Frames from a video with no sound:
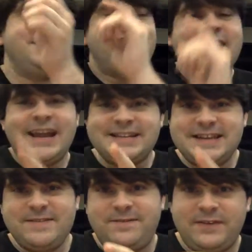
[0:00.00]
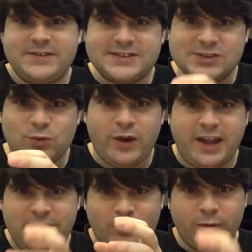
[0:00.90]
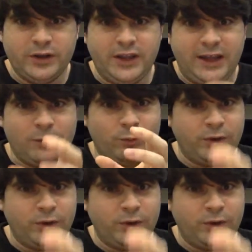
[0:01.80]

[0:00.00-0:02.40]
In the 1950s is where he really,